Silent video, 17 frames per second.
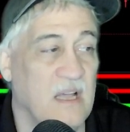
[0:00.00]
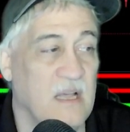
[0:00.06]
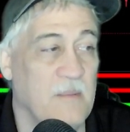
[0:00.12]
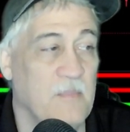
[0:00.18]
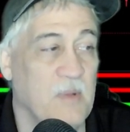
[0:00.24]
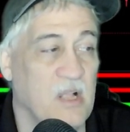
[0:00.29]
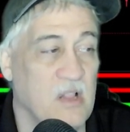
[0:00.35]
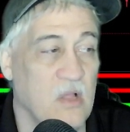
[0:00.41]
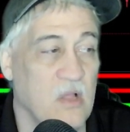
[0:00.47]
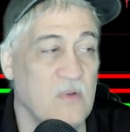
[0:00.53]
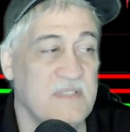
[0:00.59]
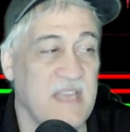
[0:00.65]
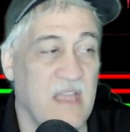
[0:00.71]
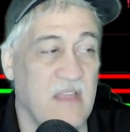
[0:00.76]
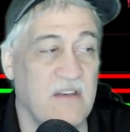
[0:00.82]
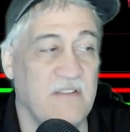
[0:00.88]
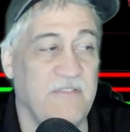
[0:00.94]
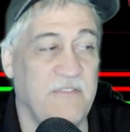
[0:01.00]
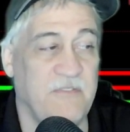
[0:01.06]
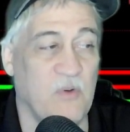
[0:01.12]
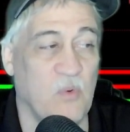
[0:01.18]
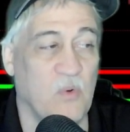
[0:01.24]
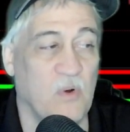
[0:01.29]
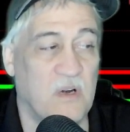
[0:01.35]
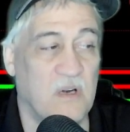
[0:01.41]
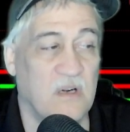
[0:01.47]
Closed out at
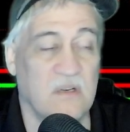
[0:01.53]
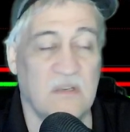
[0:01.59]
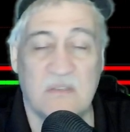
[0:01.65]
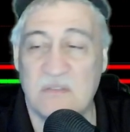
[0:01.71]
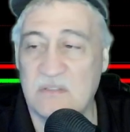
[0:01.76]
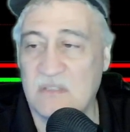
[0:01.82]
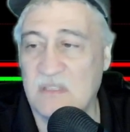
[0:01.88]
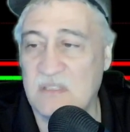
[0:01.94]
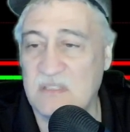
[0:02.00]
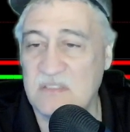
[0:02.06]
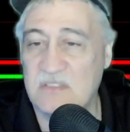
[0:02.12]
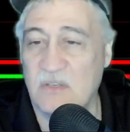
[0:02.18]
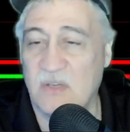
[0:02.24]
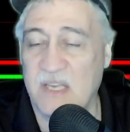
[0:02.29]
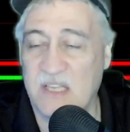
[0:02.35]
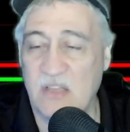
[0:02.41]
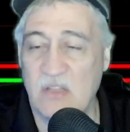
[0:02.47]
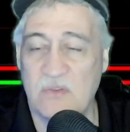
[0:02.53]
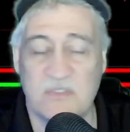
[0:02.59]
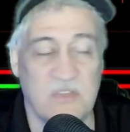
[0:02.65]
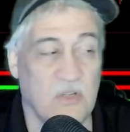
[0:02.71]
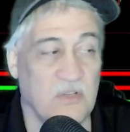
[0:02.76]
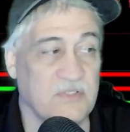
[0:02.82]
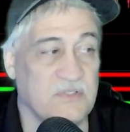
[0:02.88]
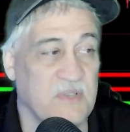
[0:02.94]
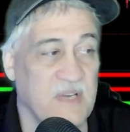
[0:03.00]
4, so I closed
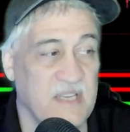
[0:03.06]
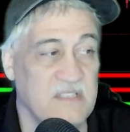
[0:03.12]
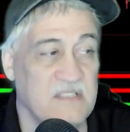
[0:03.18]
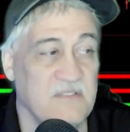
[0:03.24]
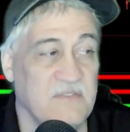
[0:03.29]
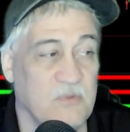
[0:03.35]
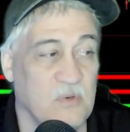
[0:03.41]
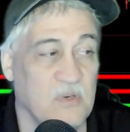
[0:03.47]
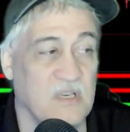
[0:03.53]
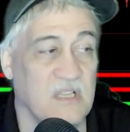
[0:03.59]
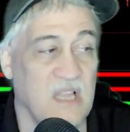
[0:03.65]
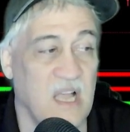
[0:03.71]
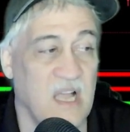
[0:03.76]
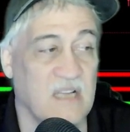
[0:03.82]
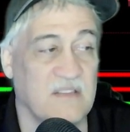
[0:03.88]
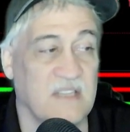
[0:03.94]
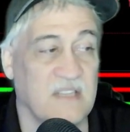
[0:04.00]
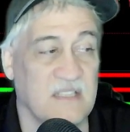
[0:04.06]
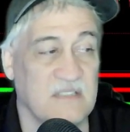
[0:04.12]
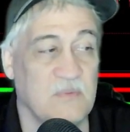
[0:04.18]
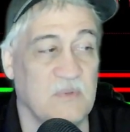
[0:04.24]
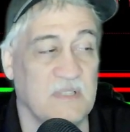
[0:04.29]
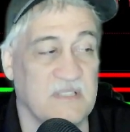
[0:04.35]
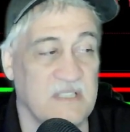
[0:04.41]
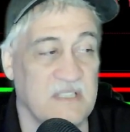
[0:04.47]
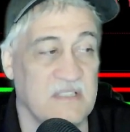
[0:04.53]
all trades at 4 o'clock. That's
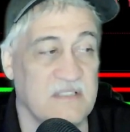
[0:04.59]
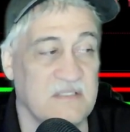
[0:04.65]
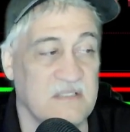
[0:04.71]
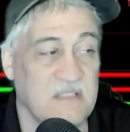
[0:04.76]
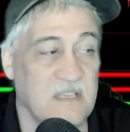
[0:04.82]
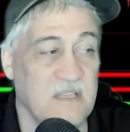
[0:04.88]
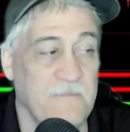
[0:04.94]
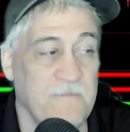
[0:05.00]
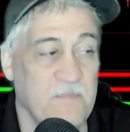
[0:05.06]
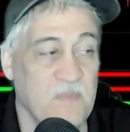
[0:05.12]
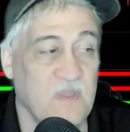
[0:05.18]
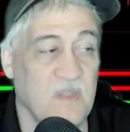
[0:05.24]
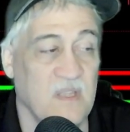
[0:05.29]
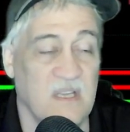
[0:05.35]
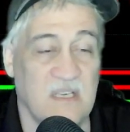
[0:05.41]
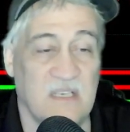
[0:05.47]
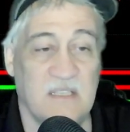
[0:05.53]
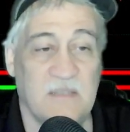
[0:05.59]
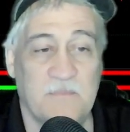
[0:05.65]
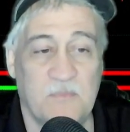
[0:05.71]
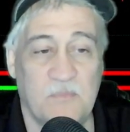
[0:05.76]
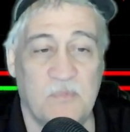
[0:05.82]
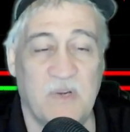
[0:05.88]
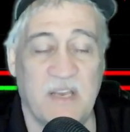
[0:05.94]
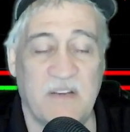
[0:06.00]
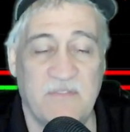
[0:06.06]
what this
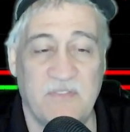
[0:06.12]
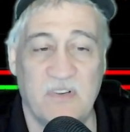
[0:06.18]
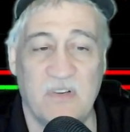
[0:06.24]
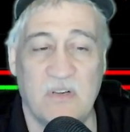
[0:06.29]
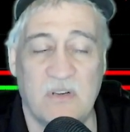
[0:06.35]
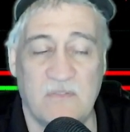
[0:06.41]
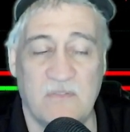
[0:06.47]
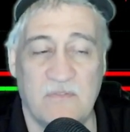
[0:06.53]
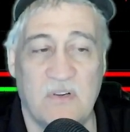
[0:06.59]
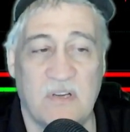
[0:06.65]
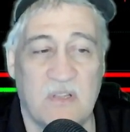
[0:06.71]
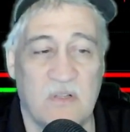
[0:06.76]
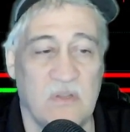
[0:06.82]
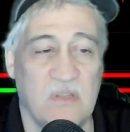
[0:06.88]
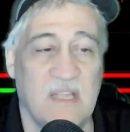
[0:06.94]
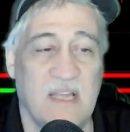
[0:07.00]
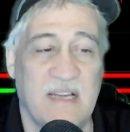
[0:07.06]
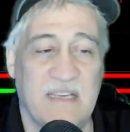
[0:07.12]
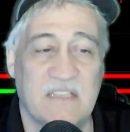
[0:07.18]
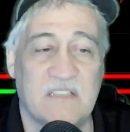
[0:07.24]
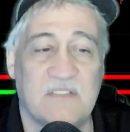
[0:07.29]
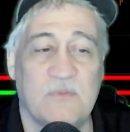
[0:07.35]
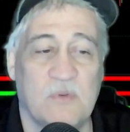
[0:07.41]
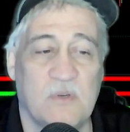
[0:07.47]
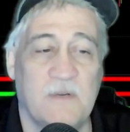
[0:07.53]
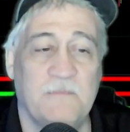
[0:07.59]
red vertical line is
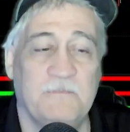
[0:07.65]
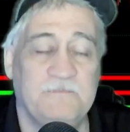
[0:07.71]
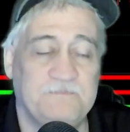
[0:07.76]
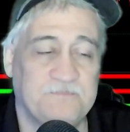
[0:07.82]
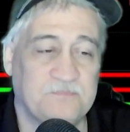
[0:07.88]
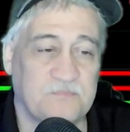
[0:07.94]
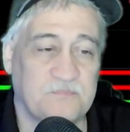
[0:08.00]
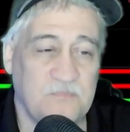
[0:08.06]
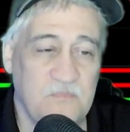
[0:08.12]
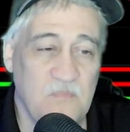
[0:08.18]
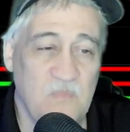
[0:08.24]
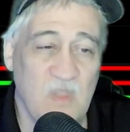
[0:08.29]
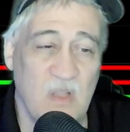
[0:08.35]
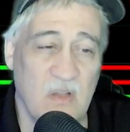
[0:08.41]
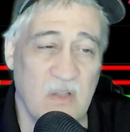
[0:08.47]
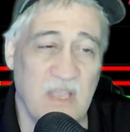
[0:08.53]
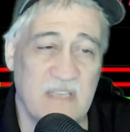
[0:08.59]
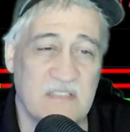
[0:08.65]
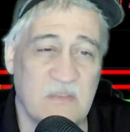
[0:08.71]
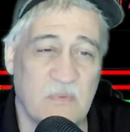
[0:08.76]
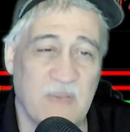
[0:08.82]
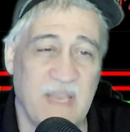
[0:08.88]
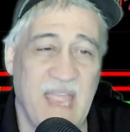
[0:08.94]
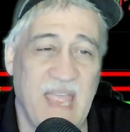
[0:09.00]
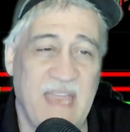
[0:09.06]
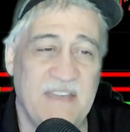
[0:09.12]
for. Okay, so we
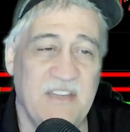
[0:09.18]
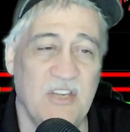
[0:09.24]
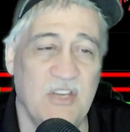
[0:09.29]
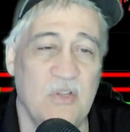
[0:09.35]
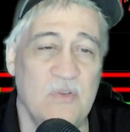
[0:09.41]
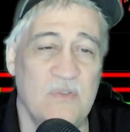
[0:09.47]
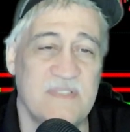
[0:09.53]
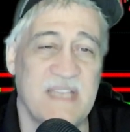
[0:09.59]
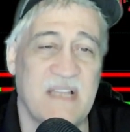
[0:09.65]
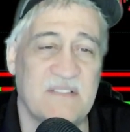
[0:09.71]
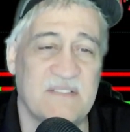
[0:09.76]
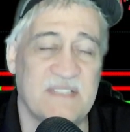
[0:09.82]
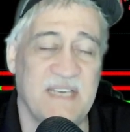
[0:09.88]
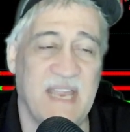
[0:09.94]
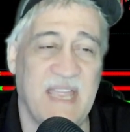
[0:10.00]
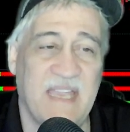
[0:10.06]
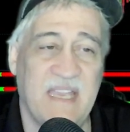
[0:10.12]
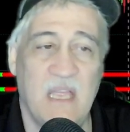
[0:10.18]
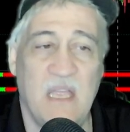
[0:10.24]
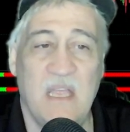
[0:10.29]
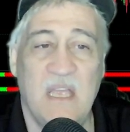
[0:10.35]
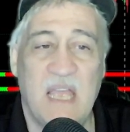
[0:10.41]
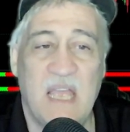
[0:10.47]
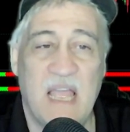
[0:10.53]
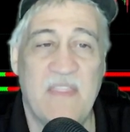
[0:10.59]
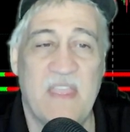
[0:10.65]
had news out today,
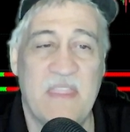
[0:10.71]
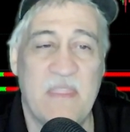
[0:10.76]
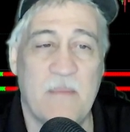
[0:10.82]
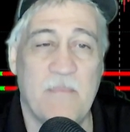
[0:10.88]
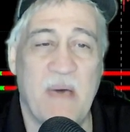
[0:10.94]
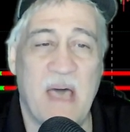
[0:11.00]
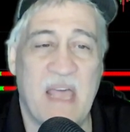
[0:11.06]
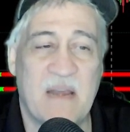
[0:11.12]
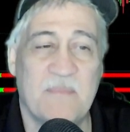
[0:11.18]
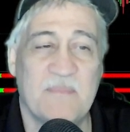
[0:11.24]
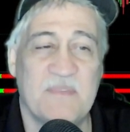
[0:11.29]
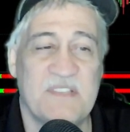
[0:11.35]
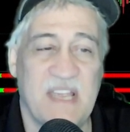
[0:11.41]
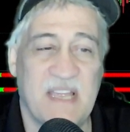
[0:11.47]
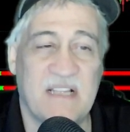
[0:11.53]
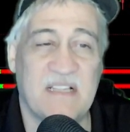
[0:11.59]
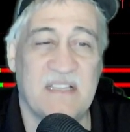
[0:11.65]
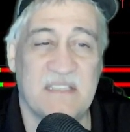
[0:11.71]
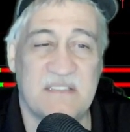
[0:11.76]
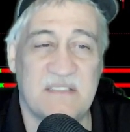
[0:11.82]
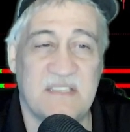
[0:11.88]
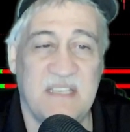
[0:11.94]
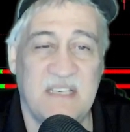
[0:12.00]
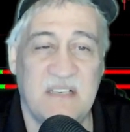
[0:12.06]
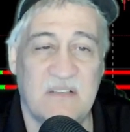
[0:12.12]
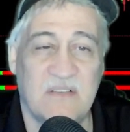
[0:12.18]
and then the bottom checklist
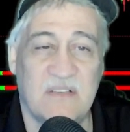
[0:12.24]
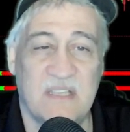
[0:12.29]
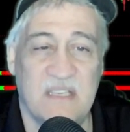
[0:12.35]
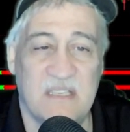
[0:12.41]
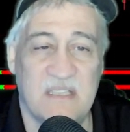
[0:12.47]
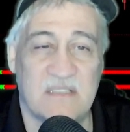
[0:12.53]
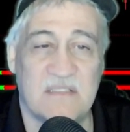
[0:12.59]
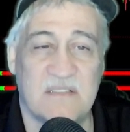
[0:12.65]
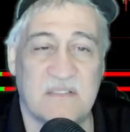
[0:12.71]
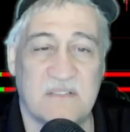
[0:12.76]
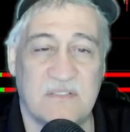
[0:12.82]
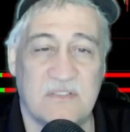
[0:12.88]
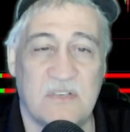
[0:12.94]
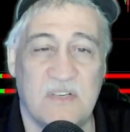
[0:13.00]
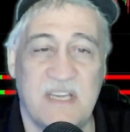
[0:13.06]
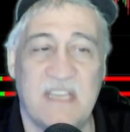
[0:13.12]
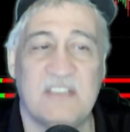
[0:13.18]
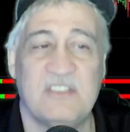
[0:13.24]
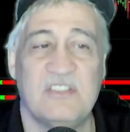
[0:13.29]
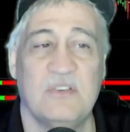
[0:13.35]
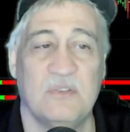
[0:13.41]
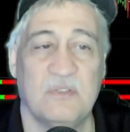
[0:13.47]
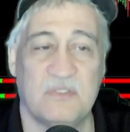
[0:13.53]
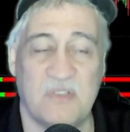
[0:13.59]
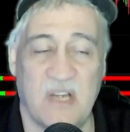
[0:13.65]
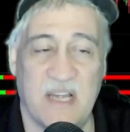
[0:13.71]
here is traditional
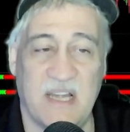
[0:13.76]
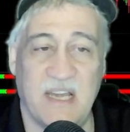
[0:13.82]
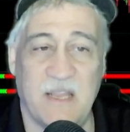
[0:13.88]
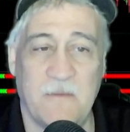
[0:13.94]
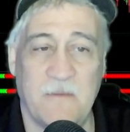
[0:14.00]
trading.